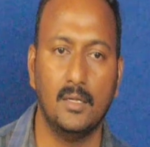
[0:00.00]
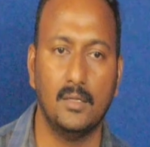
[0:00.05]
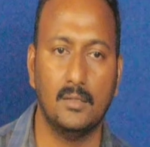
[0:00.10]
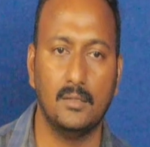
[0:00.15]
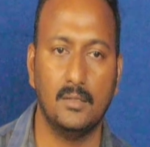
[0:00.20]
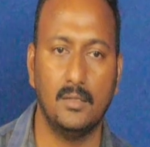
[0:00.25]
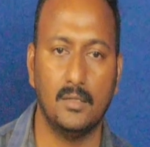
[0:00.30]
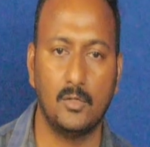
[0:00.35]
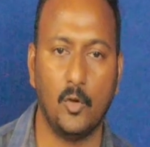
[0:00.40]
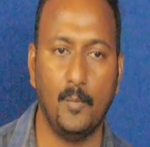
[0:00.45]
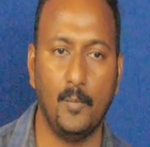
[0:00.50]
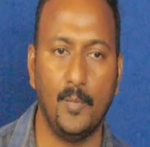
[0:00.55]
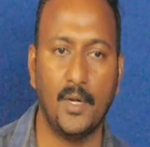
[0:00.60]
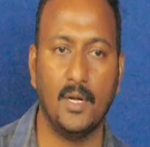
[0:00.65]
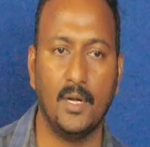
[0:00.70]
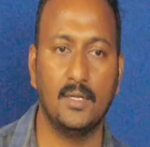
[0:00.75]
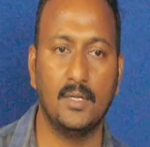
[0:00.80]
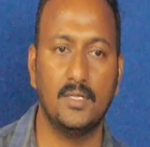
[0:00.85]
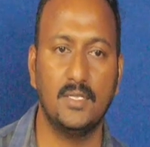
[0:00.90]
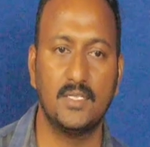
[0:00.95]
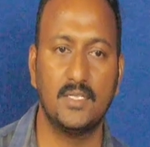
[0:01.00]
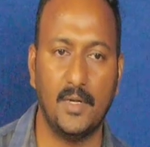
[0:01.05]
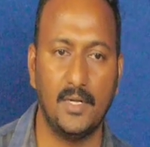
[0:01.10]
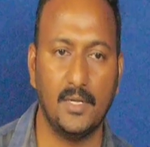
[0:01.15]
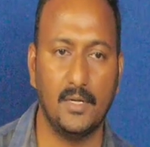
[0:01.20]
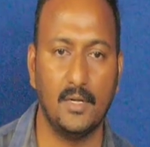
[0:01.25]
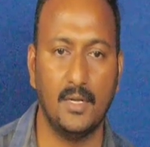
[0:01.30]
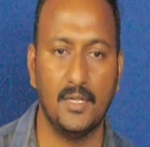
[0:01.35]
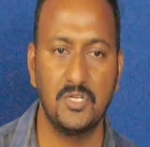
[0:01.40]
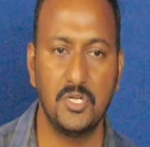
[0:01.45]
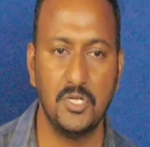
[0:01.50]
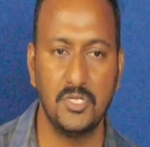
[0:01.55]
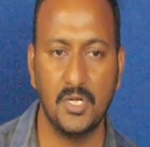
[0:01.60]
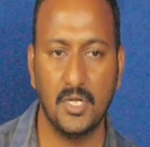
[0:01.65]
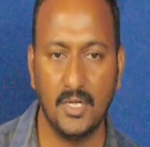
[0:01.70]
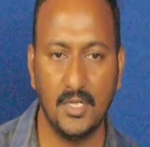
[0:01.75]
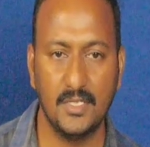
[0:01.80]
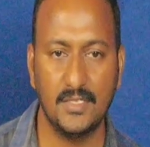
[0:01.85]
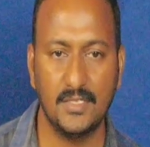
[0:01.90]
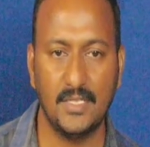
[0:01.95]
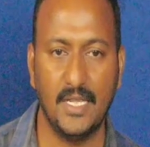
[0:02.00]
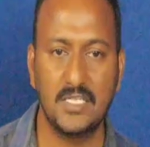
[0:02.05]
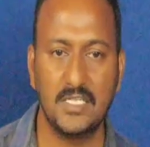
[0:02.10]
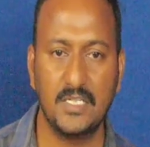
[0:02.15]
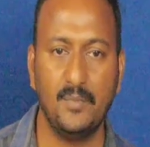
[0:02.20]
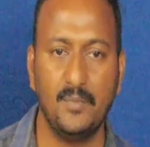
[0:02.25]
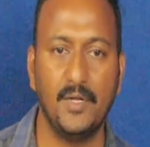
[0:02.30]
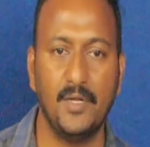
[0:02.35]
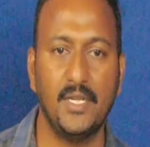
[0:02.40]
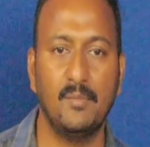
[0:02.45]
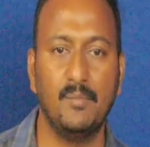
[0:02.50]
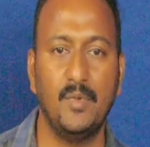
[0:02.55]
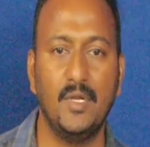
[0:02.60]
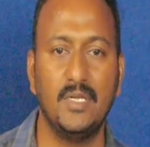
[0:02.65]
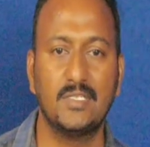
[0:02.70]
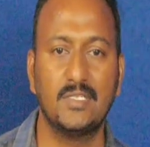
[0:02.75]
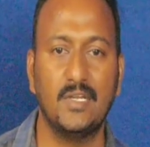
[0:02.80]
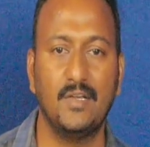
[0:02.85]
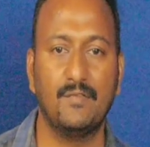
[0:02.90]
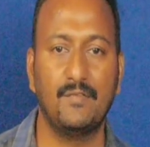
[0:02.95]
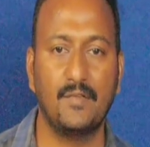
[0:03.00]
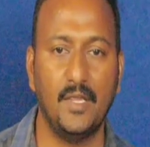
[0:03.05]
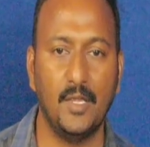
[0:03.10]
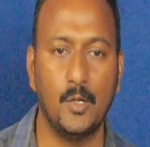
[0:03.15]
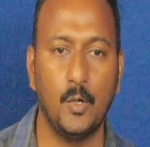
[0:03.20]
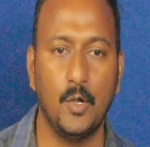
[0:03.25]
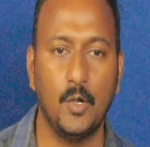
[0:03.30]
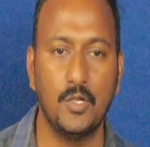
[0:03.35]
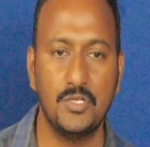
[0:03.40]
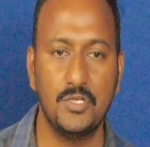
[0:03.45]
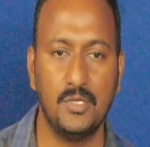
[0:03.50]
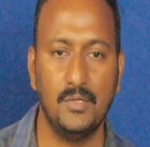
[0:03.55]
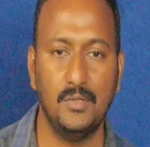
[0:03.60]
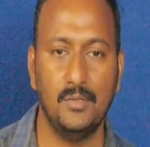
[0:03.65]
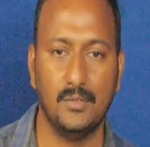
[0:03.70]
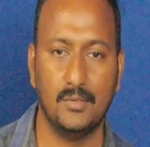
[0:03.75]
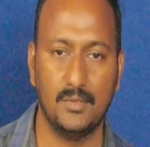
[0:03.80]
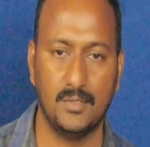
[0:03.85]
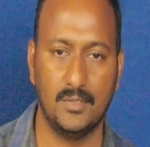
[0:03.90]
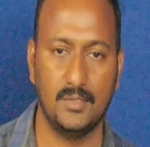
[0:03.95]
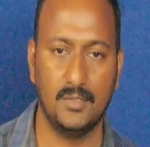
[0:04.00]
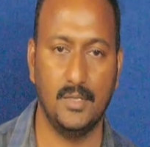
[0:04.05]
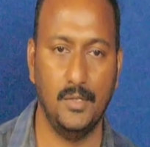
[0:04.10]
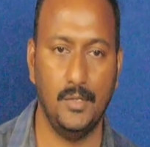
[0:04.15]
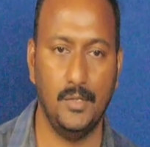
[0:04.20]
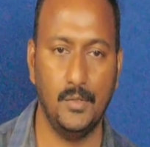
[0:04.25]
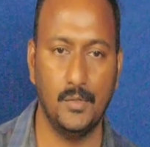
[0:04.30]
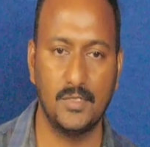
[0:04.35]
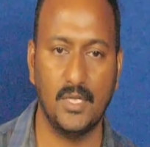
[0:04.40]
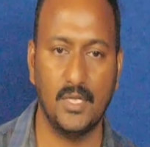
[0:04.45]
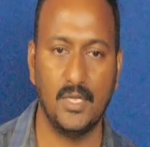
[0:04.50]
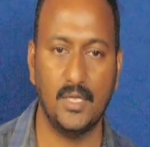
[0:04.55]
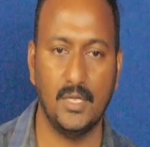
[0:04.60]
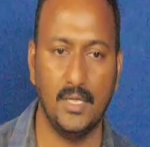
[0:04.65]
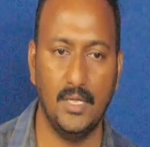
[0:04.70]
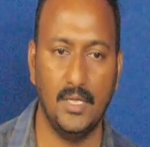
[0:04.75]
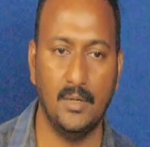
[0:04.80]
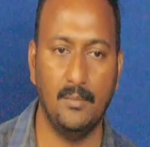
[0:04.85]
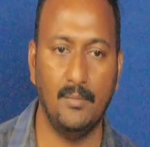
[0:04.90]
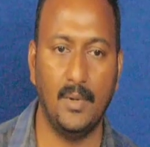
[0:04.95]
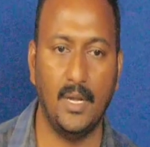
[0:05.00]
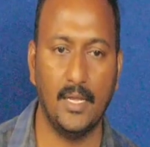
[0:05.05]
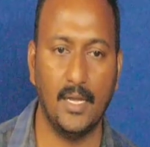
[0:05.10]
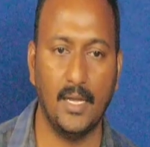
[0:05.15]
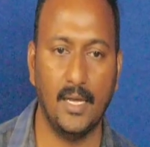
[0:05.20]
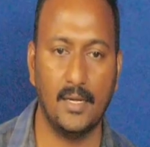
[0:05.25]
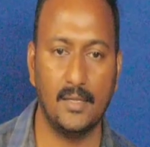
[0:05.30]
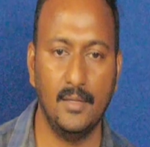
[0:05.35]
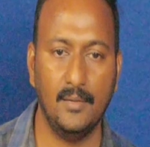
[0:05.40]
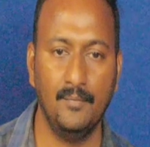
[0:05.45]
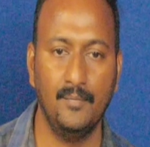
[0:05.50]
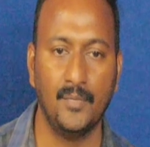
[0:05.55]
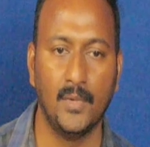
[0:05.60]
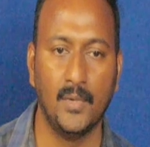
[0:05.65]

The topic under this particular session is estimating means of K Gaussian using EM algorithm.